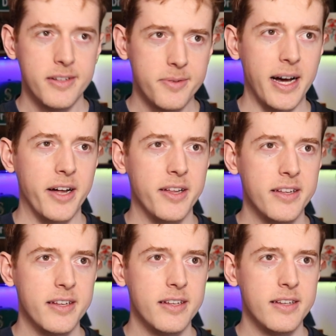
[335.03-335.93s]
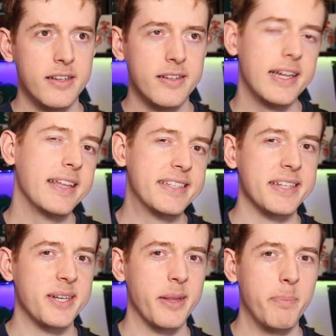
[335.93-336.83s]
Well, at least
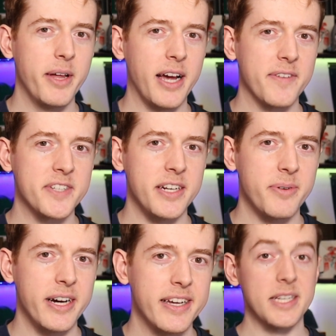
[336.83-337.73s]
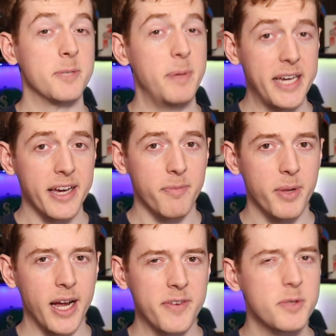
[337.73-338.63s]
until the playoffs anyway. And speaking of
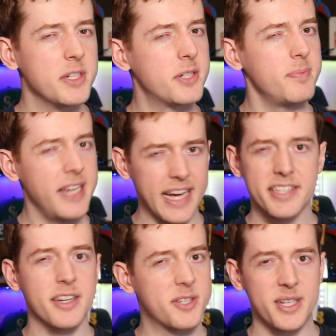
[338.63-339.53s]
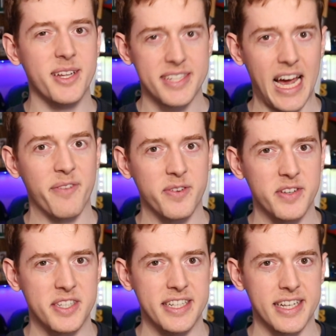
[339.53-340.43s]
playoffs, which, yes, there still is half of
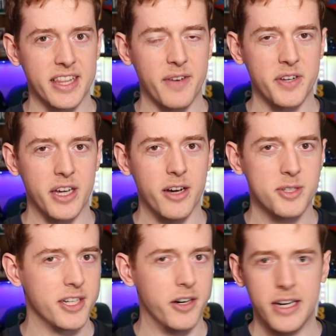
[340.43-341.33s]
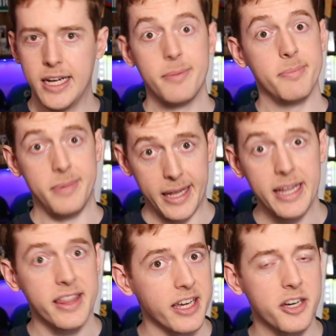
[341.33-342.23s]
a season left to go, so
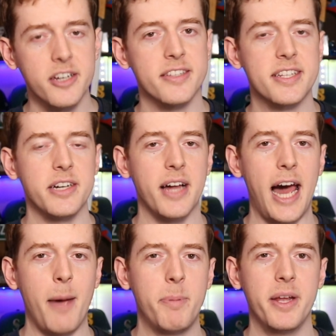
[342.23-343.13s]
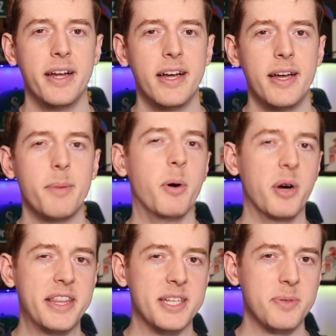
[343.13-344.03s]
anything could still happen. But
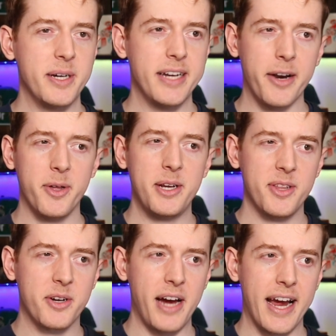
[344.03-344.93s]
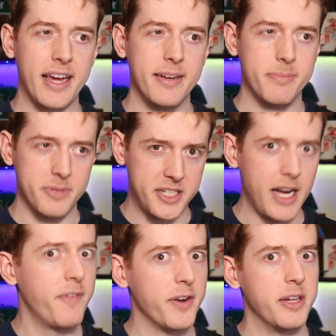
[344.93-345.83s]
with this win, not only do the Kraken
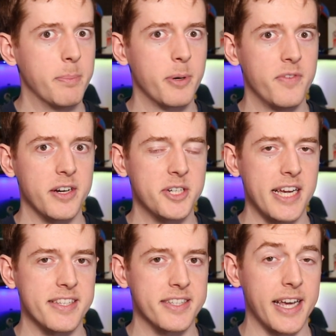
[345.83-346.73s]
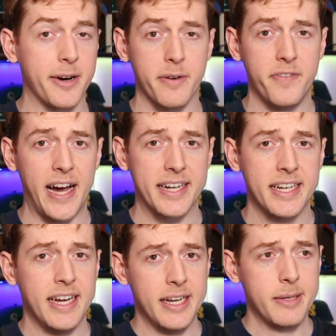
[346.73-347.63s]
definitely improve their chances there, in fact,
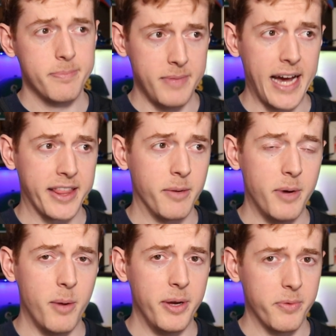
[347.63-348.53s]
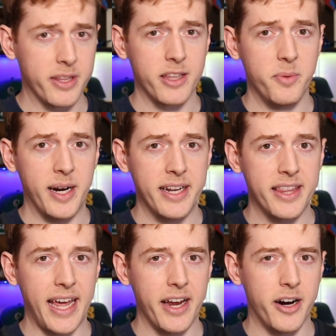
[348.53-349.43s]
at the moment with the win,
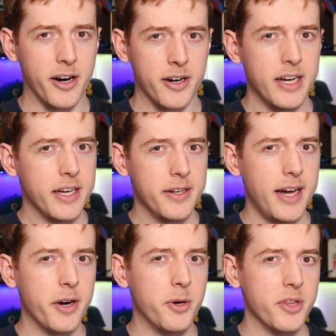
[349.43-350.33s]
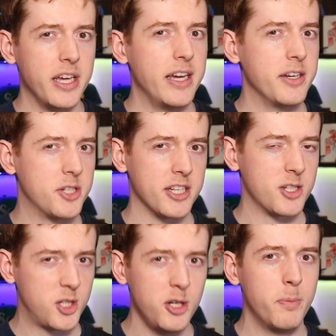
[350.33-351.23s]
they are not only
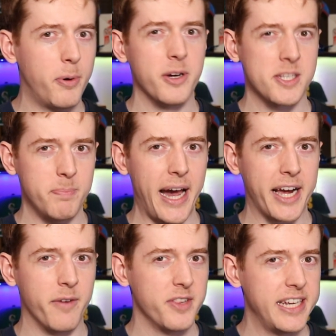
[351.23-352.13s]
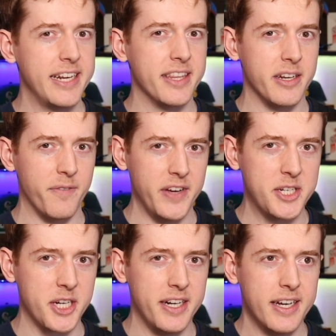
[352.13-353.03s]
just 2 points back of leading the
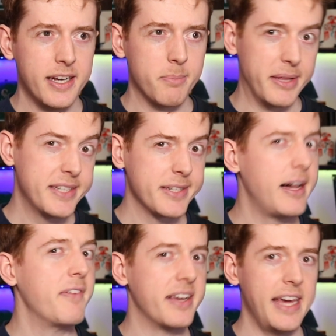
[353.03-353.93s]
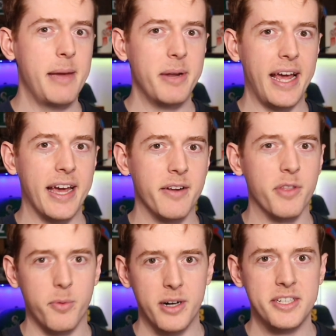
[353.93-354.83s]
division, but they still have a game in hand of
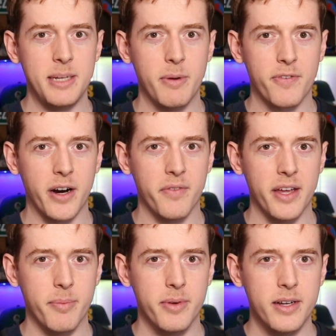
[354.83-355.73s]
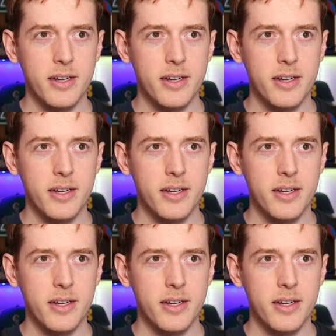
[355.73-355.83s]
the one team in front of them.